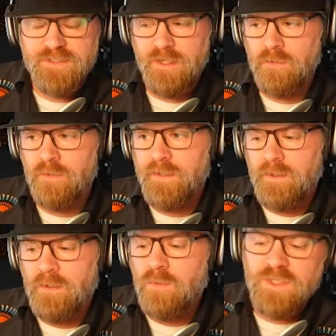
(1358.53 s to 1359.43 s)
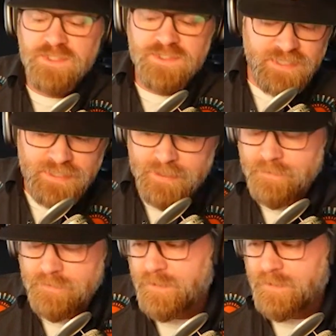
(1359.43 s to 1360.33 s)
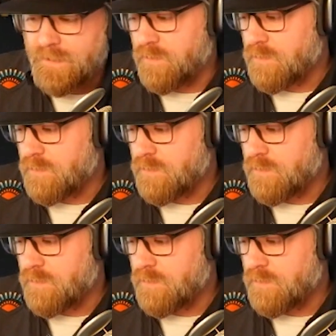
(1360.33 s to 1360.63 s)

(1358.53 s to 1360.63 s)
And so we see,